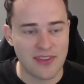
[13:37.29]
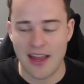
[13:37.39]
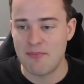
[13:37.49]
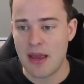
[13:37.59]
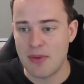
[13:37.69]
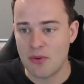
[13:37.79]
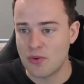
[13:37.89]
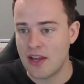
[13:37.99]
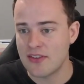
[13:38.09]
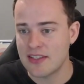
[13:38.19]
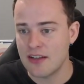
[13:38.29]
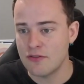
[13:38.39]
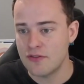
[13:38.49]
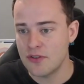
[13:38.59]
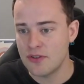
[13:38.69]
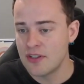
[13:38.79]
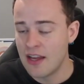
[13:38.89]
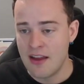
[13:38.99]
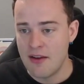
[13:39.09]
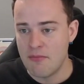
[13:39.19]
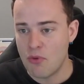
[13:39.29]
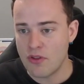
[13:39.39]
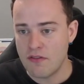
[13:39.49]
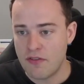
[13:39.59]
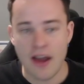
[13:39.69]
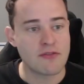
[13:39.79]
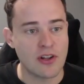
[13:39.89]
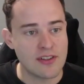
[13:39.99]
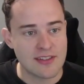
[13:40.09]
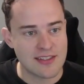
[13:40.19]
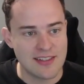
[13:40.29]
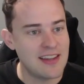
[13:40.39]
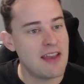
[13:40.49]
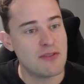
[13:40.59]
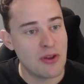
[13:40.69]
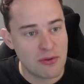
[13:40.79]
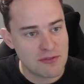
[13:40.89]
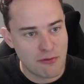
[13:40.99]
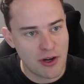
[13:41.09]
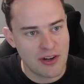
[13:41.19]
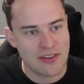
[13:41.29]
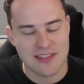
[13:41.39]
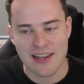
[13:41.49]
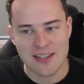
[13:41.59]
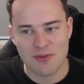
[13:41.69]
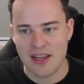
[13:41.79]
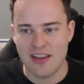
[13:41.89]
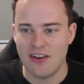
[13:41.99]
And maybe it will never sell for more than $5, even though it was $40 last week.